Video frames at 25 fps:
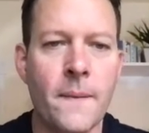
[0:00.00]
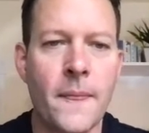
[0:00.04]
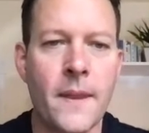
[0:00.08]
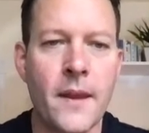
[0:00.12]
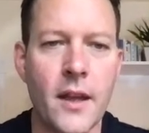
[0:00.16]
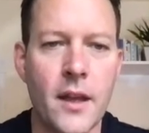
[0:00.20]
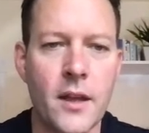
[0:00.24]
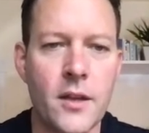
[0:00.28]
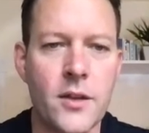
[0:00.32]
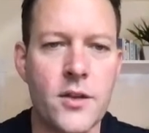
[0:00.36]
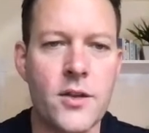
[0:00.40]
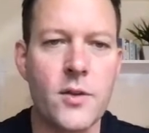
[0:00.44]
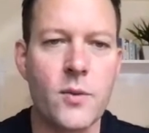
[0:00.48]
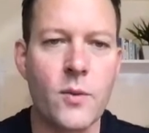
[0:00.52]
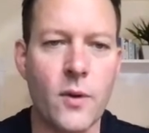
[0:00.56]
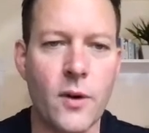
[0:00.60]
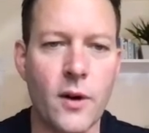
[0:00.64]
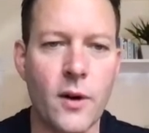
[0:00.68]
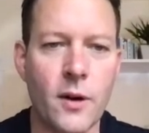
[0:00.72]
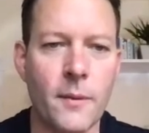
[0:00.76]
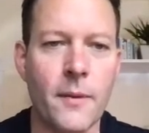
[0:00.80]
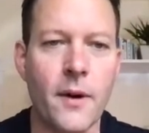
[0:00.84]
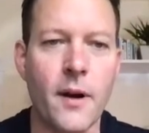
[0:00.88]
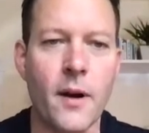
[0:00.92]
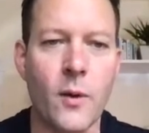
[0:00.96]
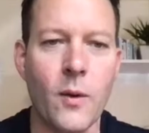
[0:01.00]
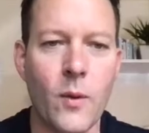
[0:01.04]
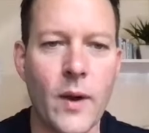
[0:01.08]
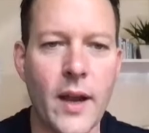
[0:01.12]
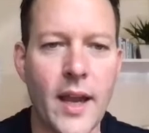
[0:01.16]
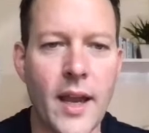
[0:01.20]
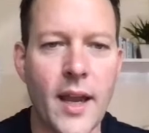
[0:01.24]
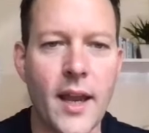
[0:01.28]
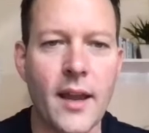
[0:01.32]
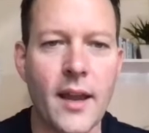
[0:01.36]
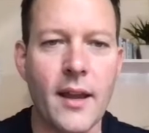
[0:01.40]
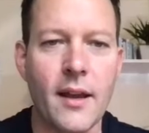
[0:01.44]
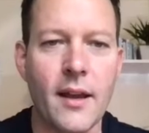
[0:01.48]
inchworm our
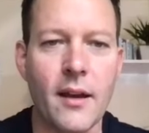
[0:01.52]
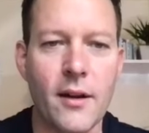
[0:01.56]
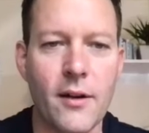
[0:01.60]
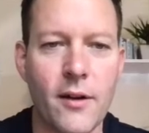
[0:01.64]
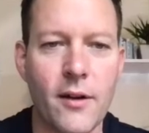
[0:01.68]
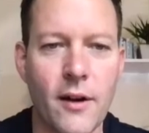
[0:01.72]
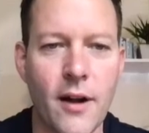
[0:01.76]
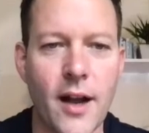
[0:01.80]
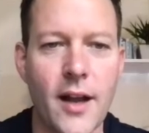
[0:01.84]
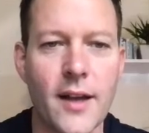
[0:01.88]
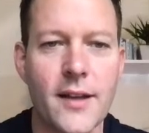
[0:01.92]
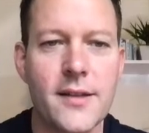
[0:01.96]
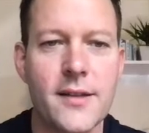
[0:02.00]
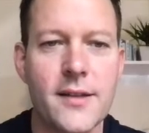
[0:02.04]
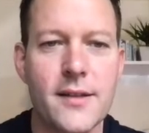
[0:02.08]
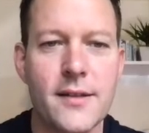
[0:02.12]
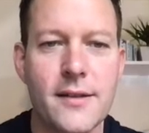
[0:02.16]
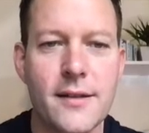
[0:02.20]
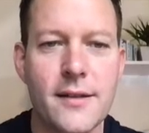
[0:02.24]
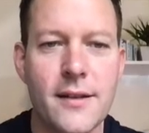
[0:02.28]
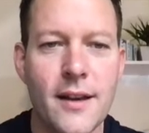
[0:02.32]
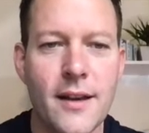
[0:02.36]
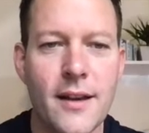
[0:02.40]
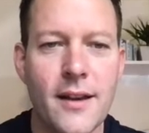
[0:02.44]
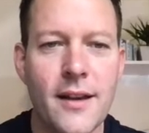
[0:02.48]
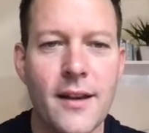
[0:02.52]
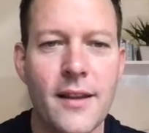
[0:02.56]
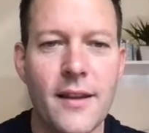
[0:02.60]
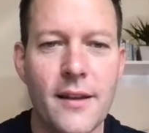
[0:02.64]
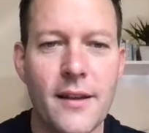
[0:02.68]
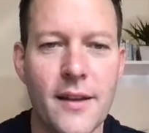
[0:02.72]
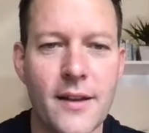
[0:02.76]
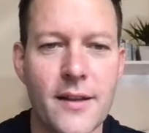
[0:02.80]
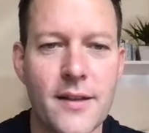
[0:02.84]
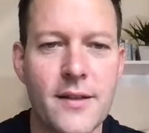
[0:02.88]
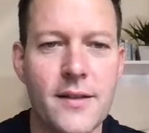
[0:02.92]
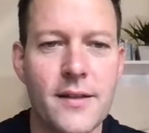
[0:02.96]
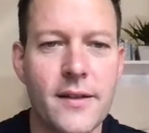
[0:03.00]
way across
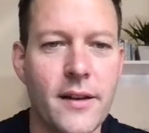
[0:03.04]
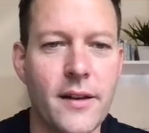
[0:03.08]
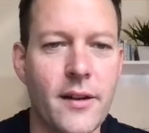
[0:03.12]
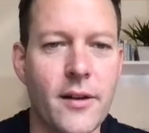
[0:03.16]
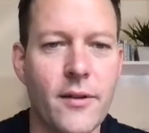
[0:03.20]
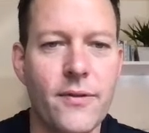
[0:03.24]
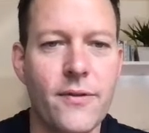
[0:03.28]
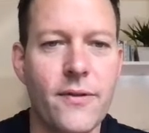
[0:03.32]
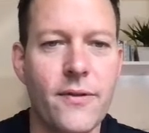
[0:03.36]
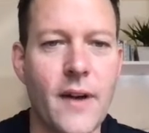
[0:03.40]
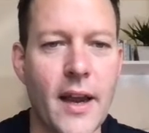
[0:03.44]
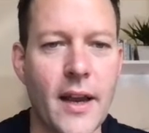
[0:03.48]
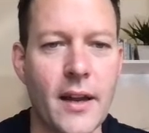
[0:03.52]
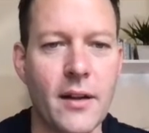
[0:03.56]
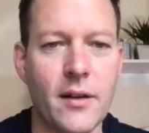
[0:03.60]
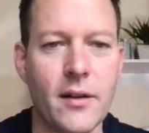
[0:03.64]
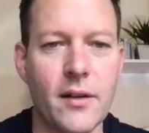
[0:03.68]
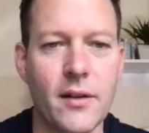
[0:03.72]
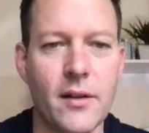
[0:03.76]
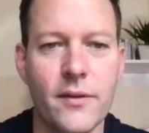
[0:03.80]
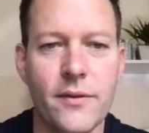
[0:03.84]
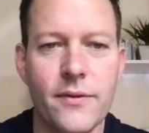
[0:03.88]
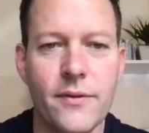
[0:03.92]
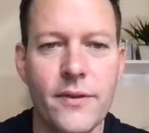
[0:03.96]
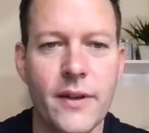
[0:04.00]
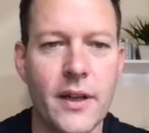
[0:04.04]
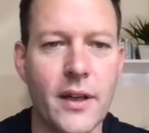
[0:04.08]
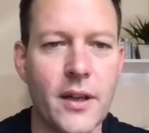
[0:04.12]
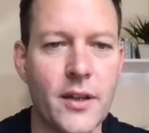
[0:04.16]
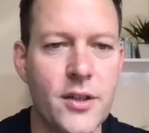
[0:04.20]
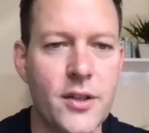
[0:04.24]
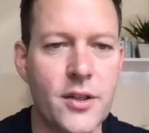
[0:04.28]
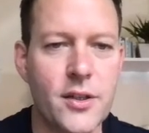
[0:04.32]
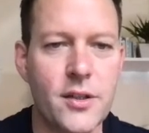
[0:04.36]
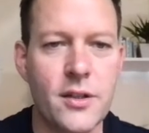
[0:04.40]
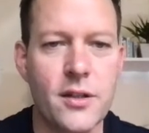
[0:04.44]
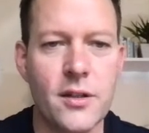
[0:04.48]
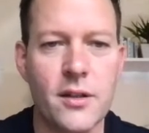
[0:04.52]
this, final
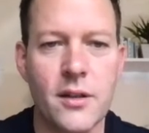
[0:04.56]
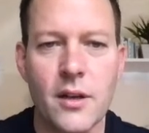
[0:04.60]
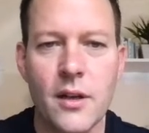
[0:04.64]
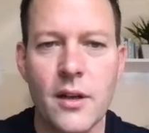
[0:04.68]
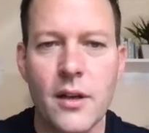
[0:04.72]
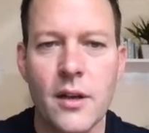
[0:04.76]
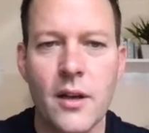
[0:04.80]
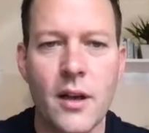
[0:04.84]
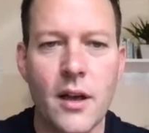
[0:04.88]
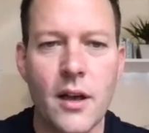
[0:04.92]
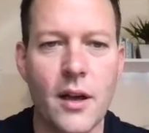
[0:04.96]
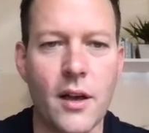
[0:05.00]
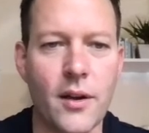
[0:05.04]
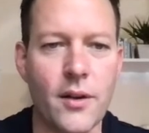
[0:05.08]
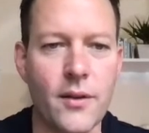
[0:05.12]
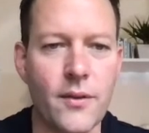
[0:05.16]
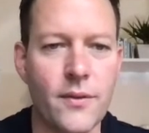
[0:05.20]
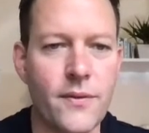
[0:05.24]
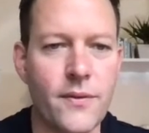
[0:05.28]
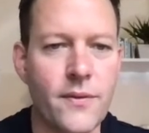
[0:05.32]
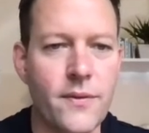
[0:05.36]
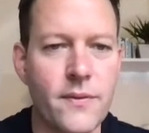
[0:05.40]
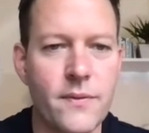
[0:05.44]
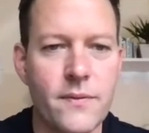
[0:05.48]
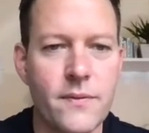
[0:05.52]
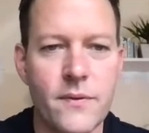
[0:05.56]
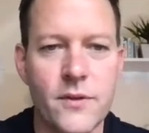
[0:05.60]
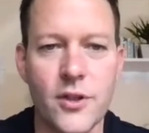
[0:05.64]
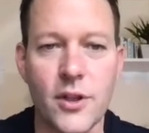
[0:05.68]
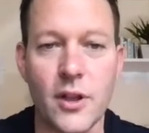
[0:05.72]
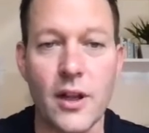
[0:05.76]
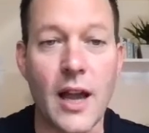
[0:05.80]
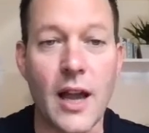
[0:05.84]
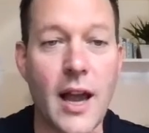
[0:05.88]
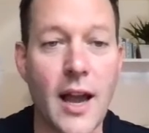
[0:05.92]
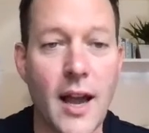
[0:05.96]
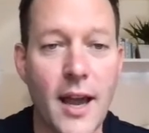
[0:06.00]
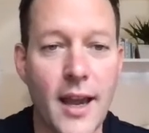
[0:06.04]
finish of
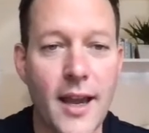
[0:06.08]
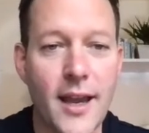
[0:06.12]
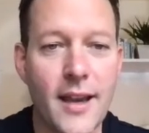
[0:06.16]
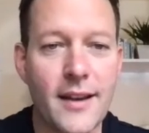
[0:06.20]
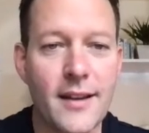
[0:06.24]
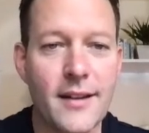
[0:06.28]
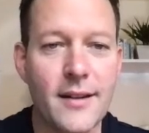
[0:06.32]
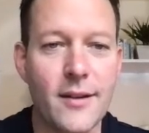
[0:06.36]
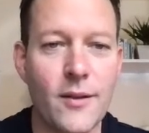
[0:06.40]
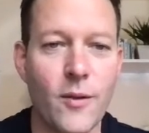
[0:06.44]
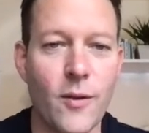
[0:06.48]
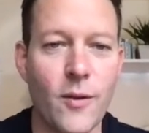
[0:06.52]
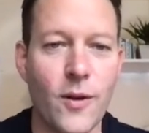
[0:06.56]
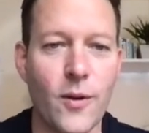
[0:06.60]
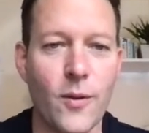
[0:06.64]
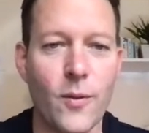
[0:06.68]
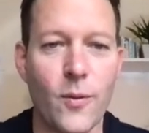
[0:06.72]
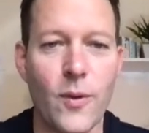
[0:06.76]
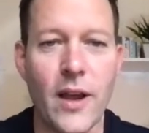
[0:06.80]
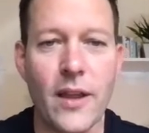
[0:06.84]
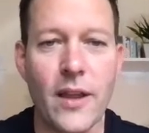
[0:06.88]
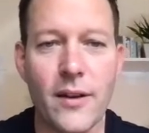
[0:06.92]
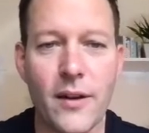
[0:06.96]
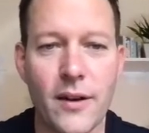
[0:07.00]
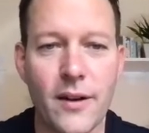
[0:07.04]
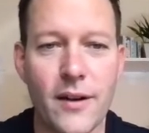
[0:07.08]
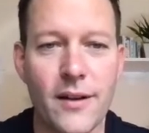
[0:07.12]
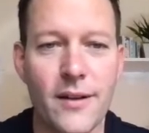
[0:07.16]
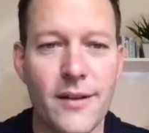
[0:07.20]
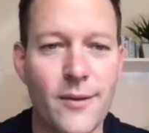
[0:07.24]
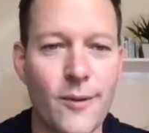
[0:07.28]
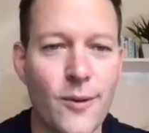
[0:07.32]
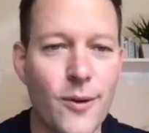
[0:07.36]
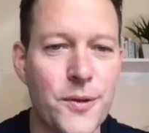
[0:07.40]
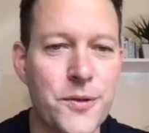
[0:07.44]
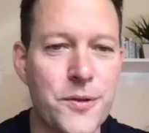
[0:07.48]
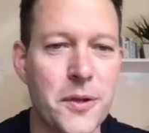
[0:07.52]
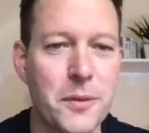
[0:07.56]
July, or weather
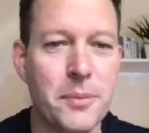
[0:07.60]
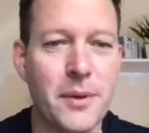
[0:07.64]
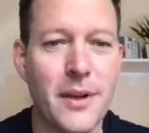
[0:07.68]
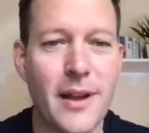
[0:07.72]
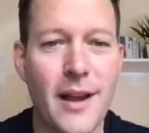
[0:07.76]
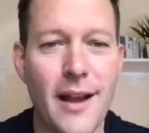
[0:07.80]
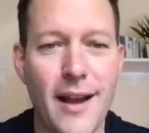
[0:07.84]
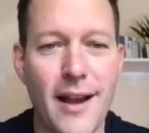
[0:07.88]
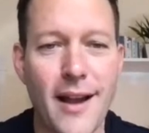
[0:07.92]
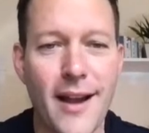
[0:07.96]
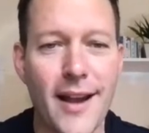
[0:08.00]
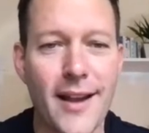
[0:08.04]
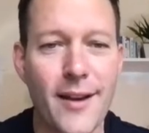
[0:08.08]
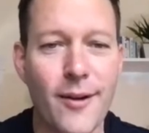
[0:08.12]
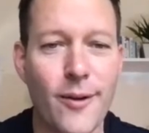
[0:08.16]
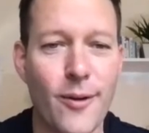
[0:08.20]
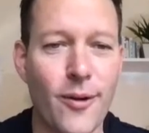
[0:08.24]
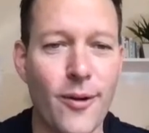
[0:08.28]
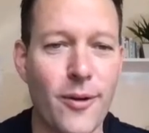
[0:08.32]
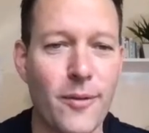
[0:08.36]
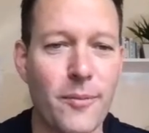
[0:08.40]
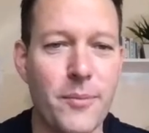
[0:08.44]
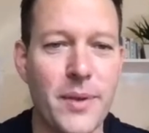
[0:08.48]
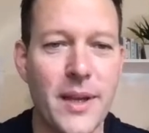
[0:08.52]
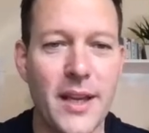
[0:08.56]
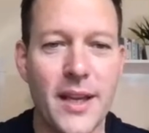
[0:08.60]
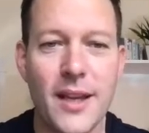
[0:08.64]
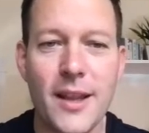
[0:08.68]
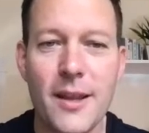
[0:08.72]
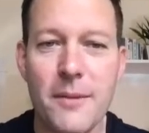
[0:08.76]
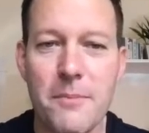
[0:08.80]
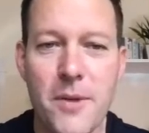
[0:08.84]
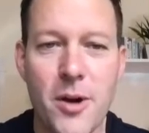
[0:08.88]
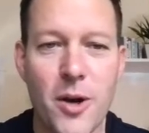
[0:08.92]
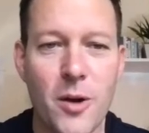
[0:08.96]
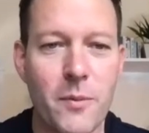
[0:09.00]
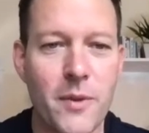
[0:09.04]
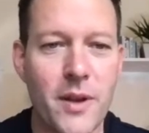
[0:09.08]
or supply or being in the
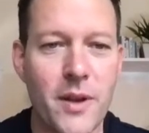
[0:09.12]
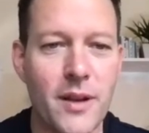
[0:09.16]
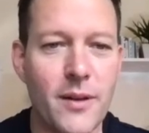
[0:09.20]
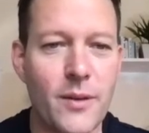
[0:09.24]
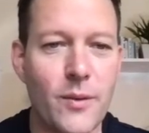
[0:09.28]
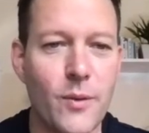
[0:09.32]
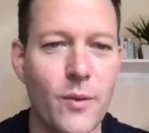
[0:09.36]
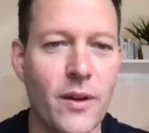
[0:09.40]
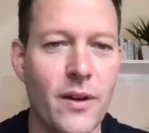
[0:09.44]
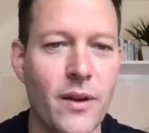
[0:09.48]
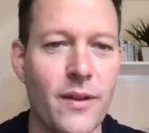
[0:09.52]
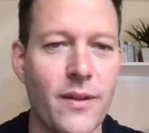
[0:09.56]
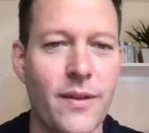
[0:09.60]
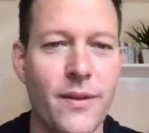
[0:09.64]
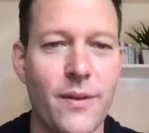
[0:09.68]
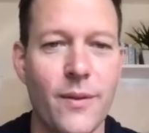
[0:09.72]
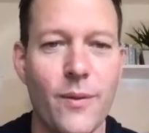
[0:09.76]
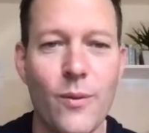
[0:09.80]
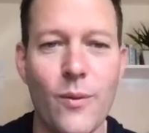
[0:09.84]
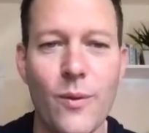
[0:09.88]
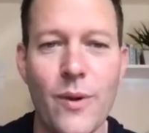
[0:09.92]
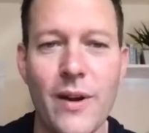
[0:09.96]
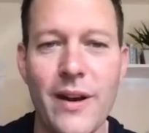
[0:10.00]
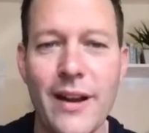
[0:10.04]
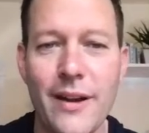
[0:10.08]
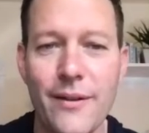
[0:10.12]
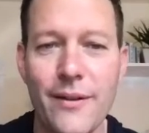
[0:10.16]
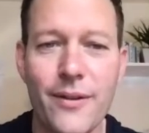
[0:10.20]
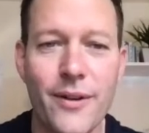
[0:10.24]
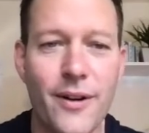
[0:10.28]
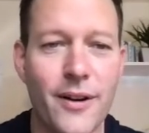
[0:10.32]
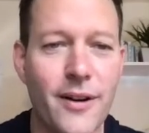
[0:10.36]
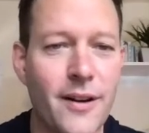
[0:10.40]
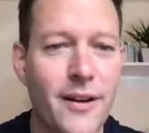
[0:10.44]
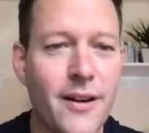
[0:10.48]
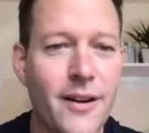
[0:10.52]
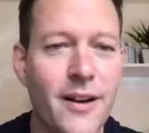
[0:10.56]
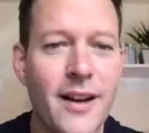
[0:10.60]
moment with
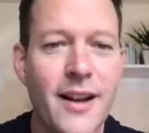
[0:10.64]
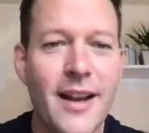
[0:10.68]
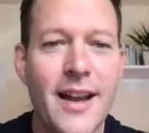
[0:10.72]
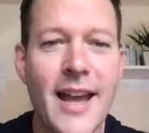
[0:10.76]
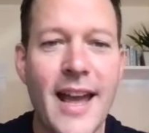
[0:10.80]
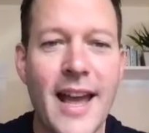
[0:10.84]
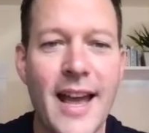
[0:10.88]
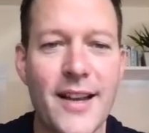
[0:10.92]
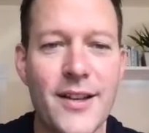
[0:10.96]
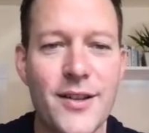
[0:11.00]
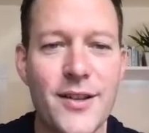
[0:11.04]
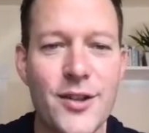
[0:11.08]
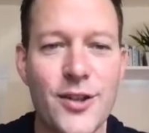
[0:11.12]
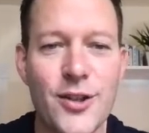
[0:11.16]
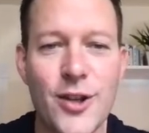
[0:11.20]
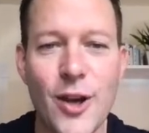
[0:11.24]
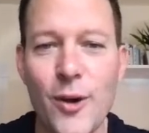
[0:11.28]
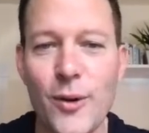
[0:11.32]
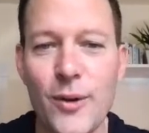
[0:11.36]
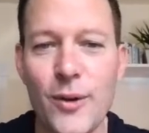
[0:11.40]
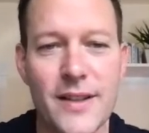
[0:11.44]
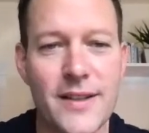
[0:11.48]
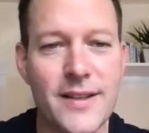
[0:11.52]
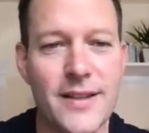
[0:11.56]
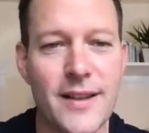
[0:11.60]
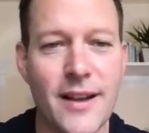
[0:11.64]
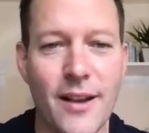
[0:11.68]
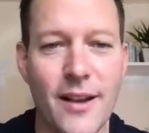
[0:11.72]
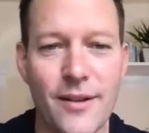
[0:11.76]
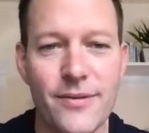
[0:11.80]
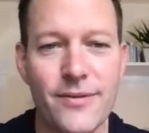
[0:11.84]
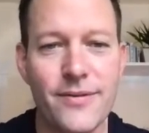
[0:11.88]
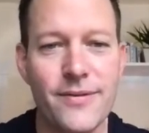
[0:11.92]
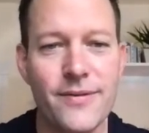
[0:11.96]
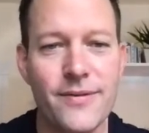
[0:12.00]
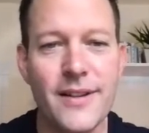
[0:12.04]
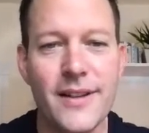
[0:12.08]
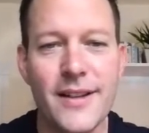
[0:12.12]
whatever has shown itself
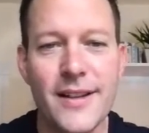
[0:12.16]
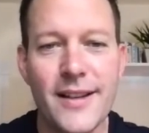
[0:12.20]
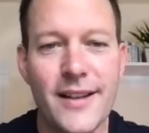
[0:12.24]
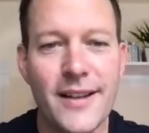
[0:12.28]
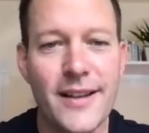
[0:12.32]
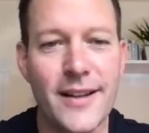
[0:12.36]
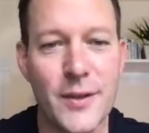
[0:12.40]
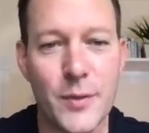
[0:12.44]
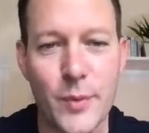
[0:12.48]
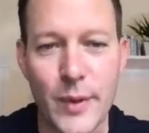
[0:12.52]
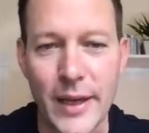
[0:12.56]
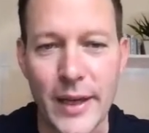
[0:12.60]
this week.